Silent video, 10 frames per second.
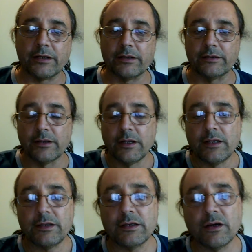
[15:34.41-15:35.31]
And
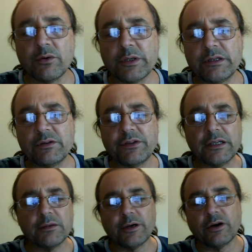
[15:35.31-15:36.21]
you know, when you think
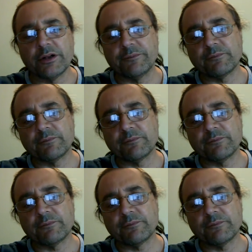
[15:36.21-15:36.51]
about it,